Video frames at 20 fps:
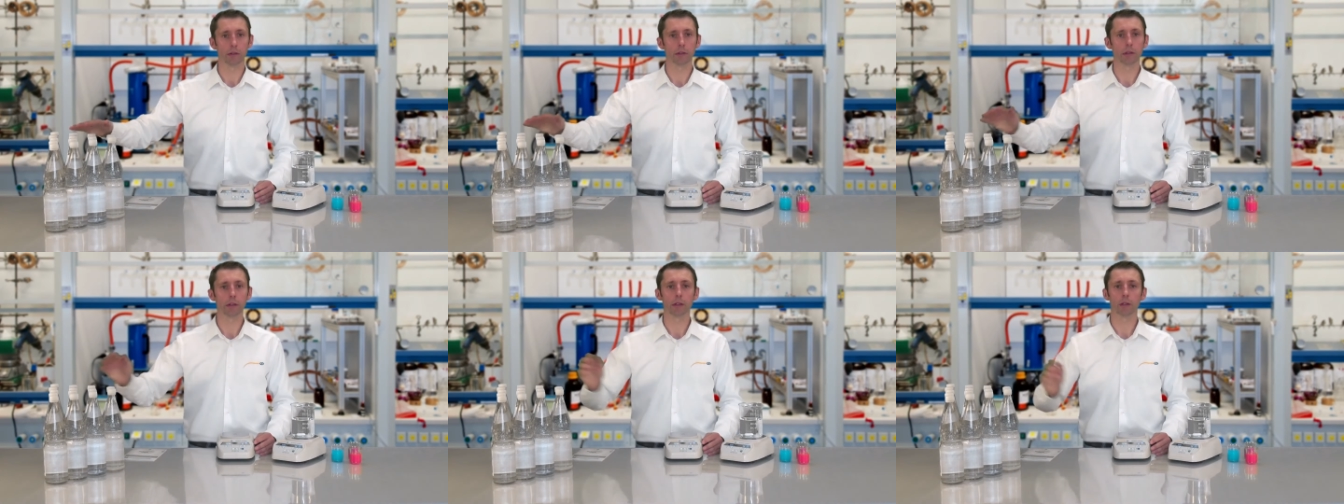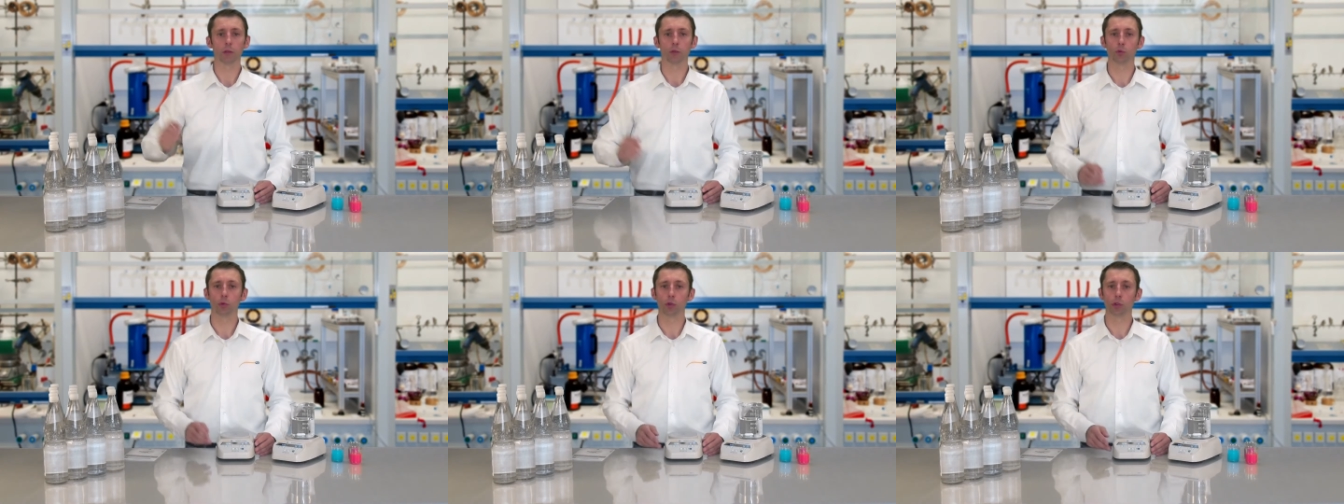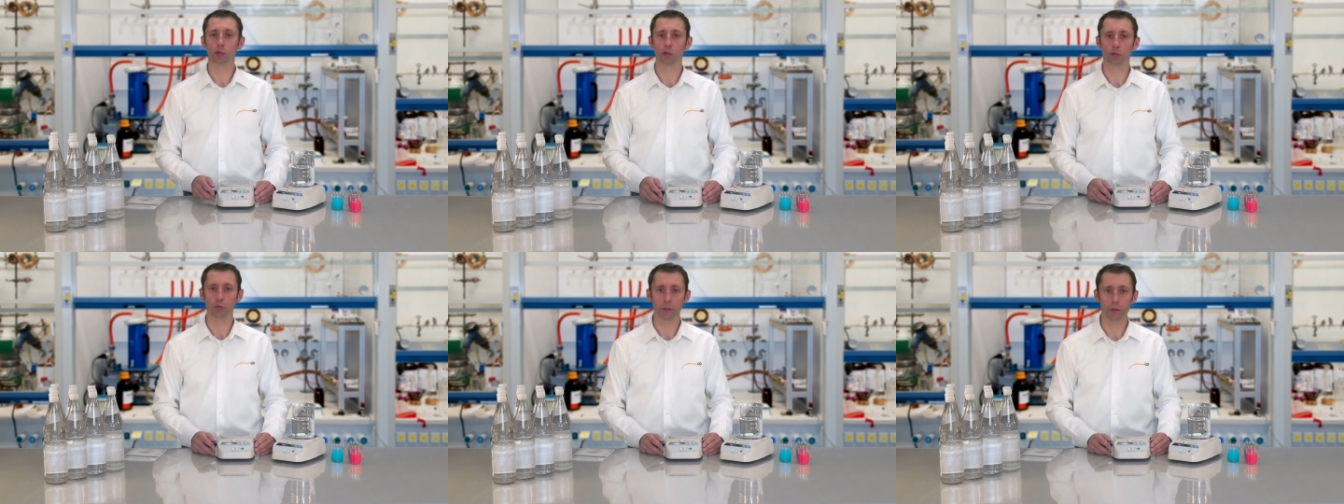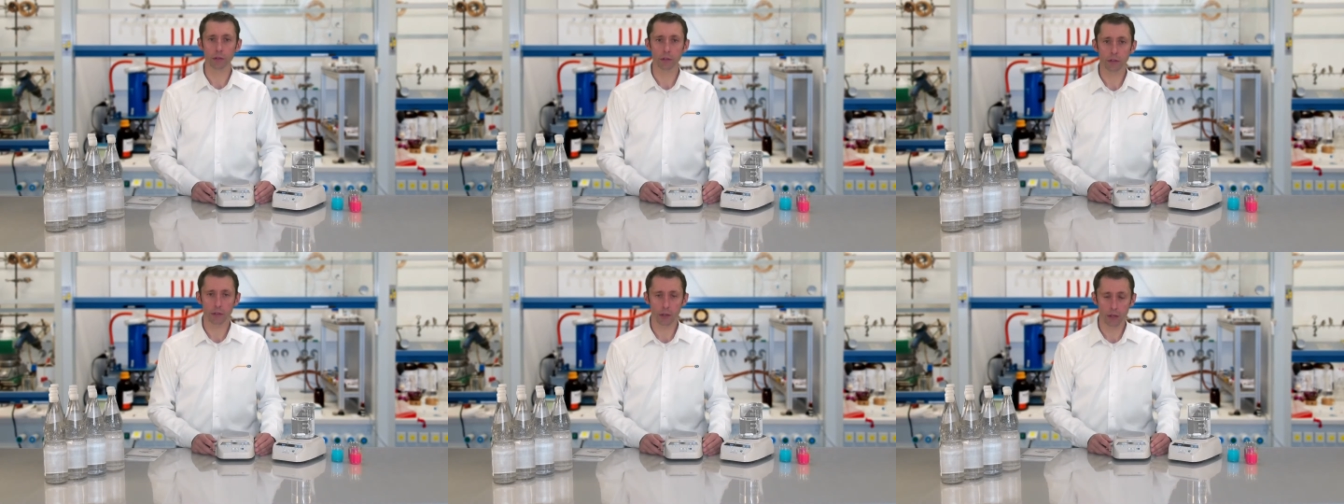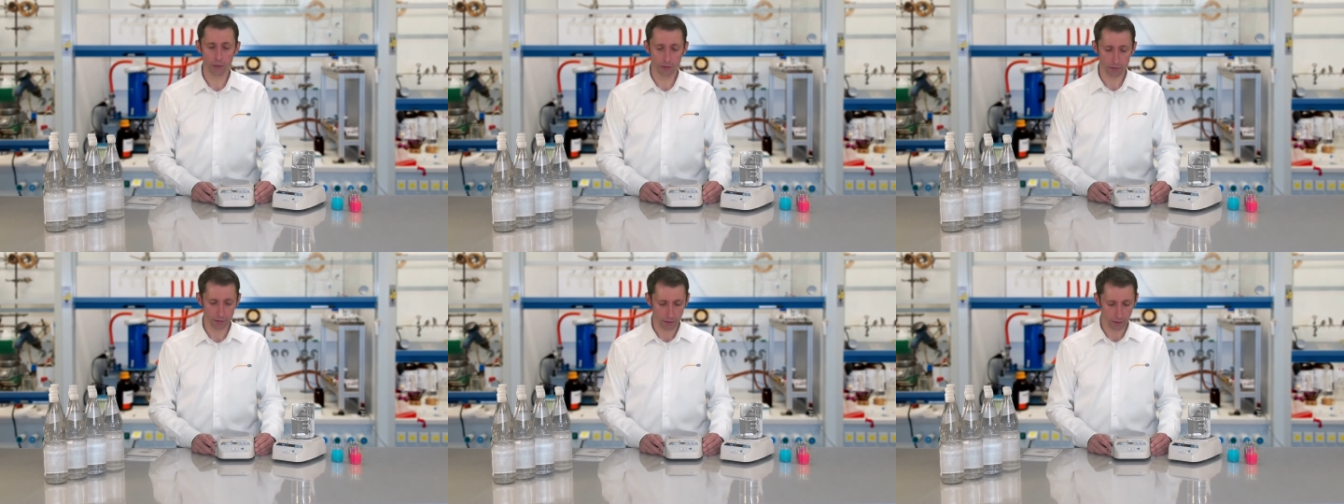The stir and
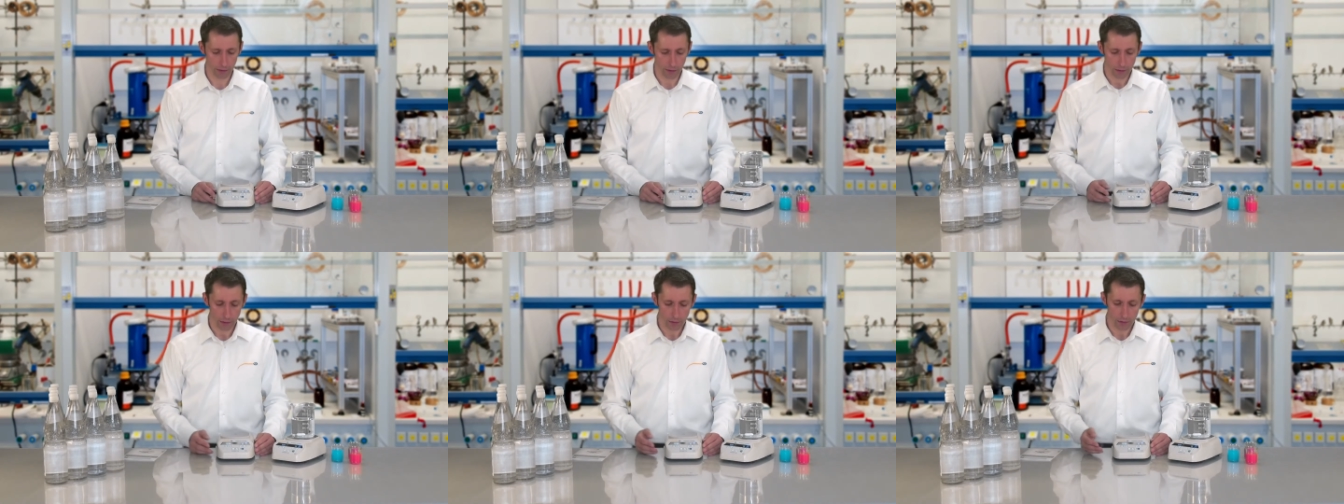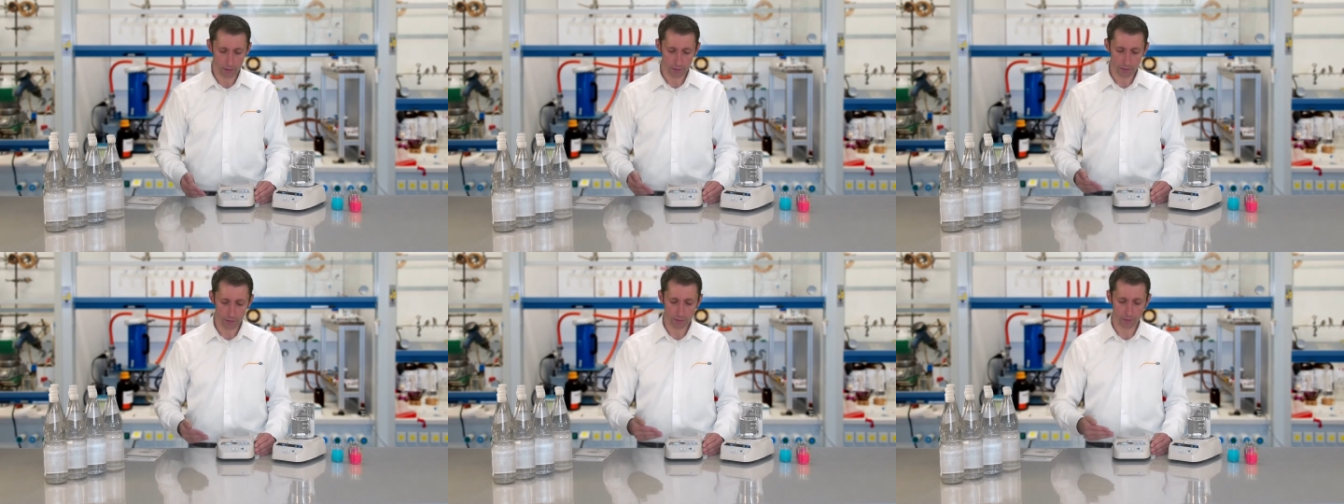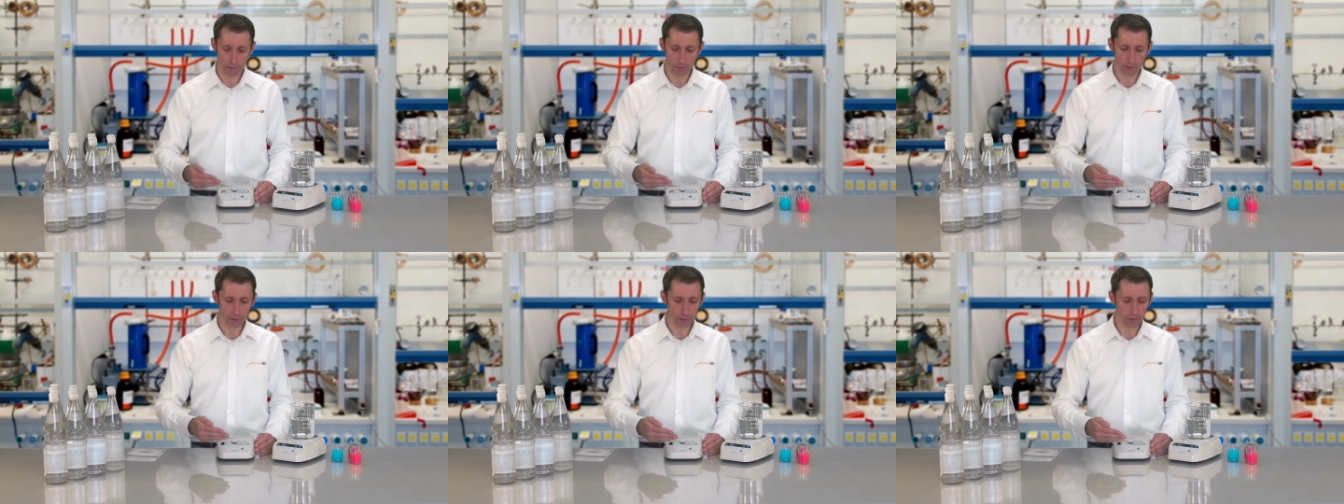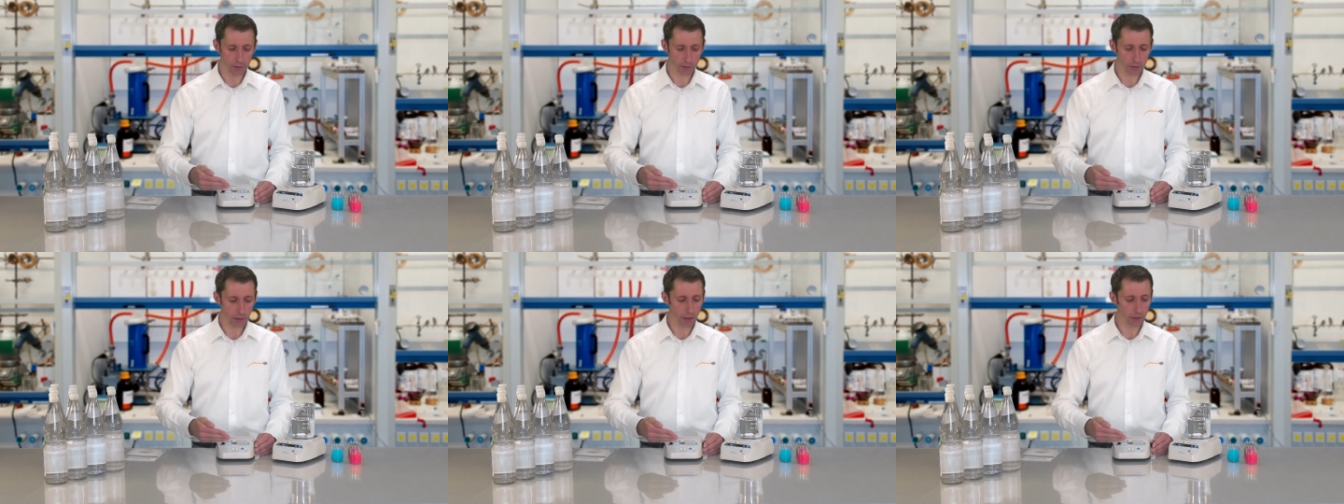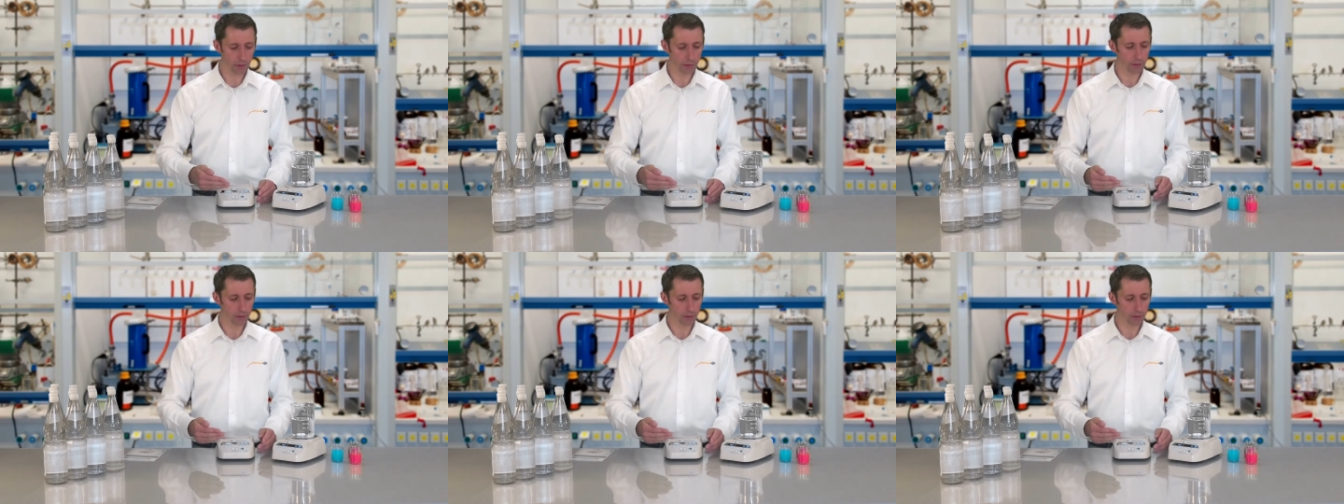speed can be set digitally